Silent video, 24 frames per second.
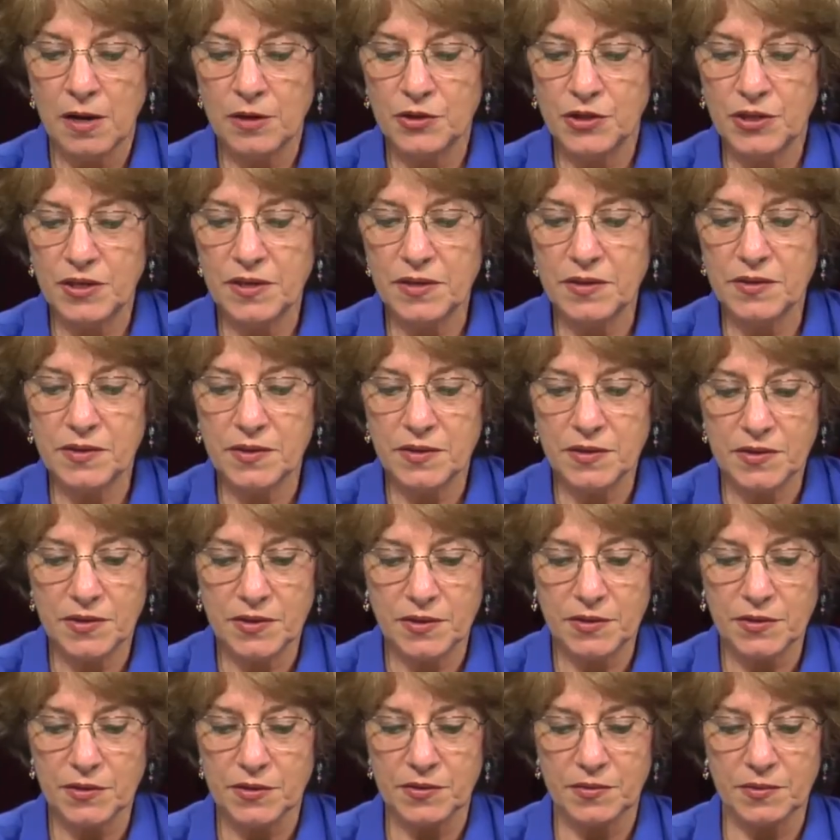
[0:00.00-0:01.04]

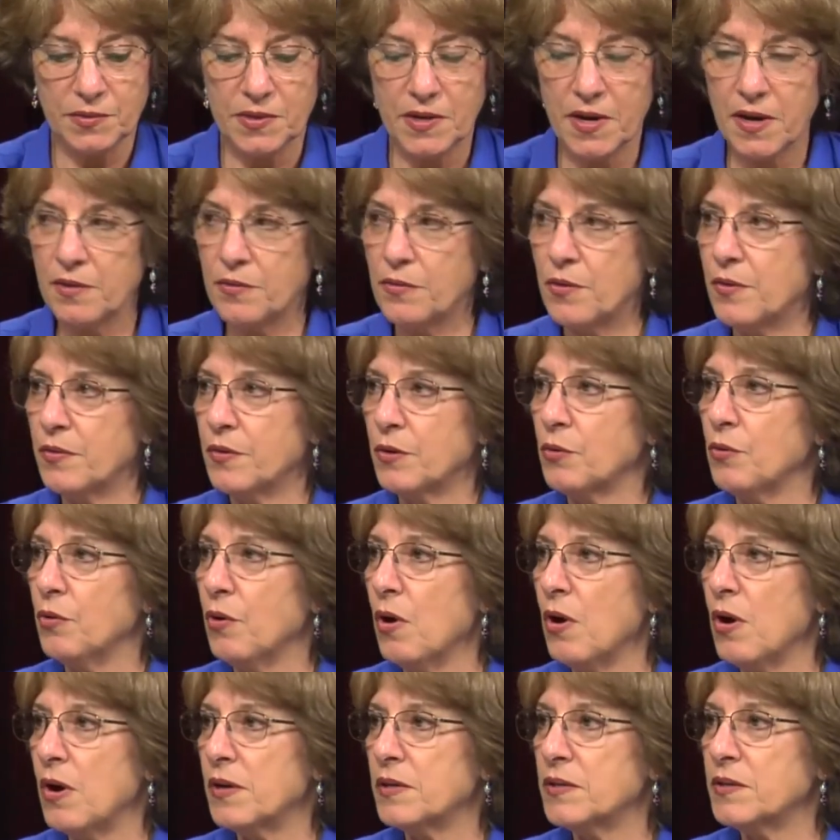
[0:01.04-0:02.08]
Jesus' death on the
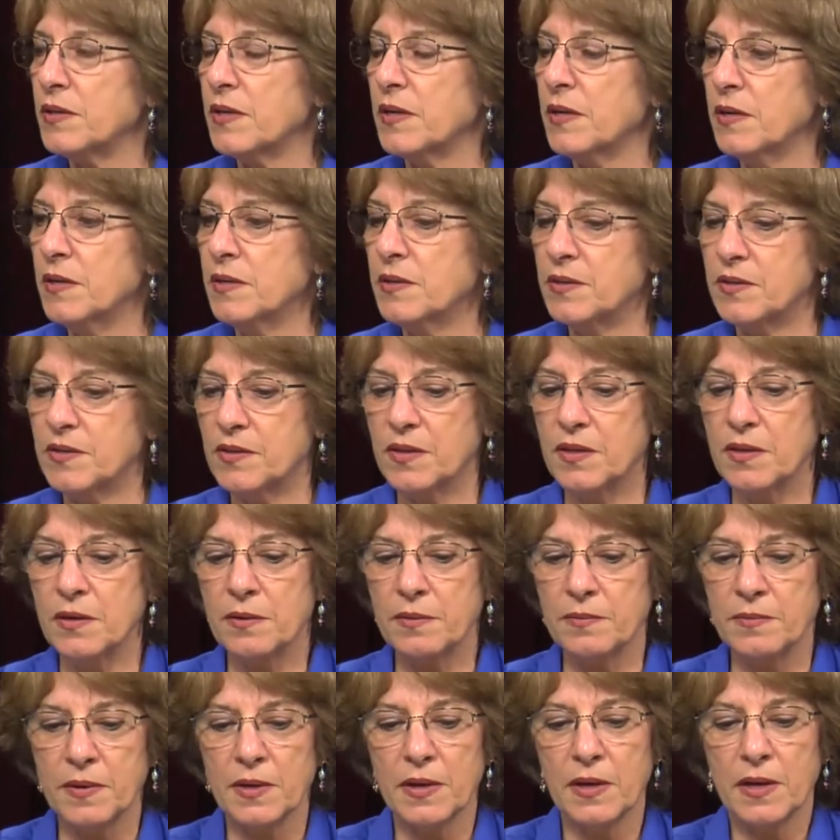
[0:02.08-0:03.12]
cross is the
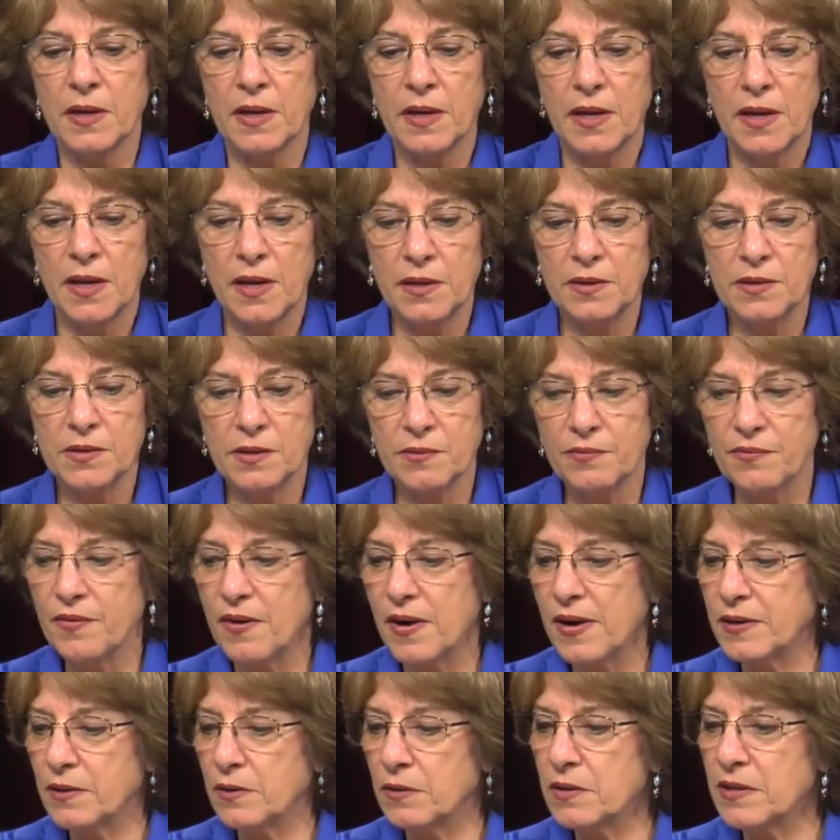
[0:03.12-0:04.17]

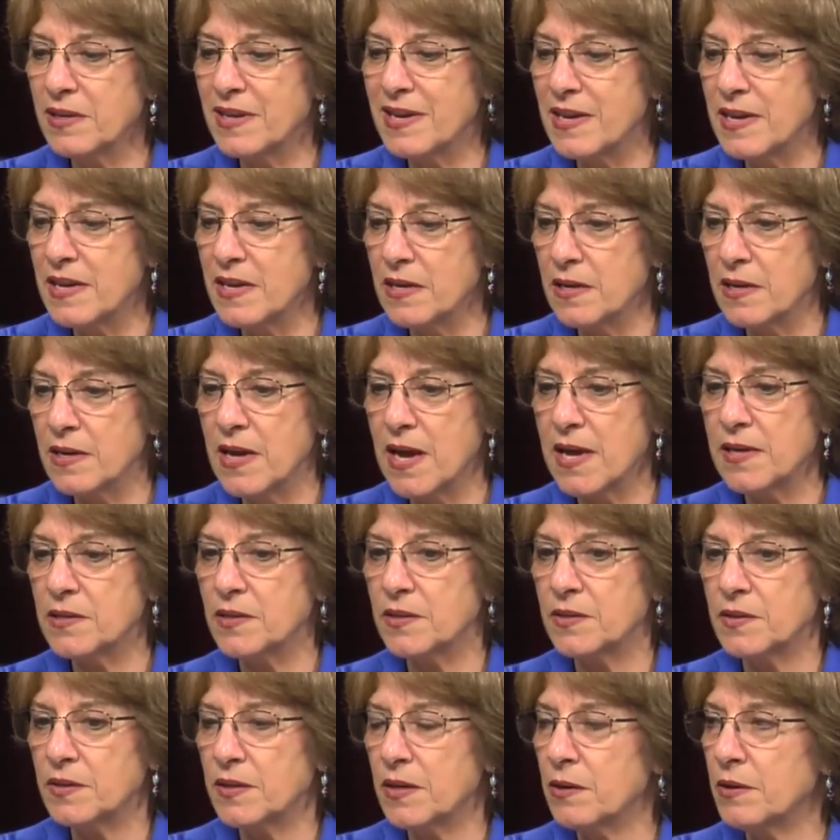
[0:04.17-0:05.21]
final
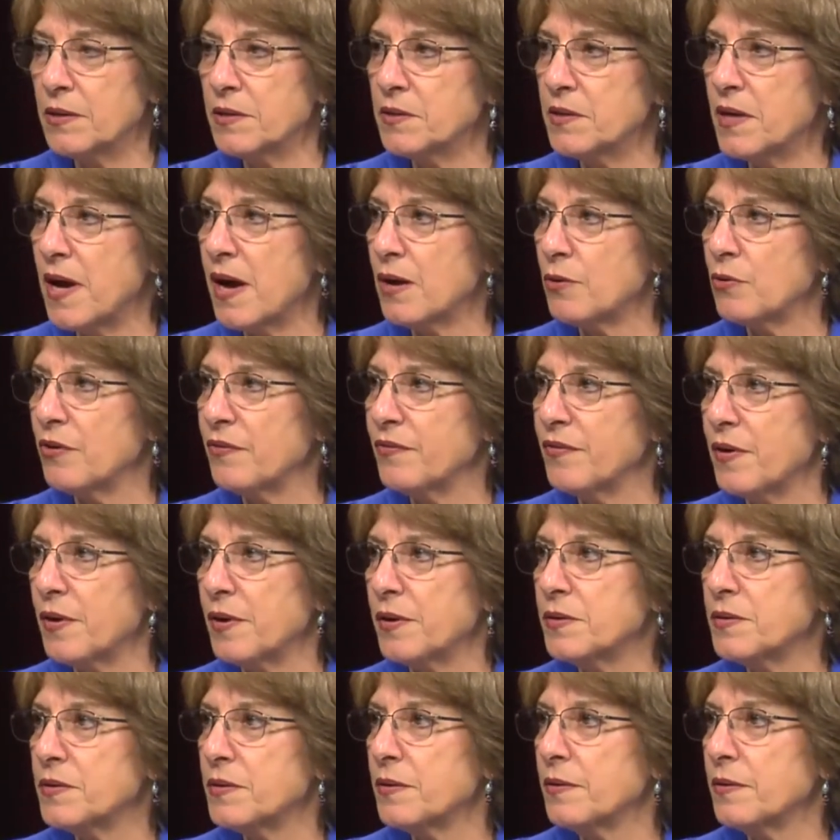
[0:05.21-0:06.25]
necessary sacrifice.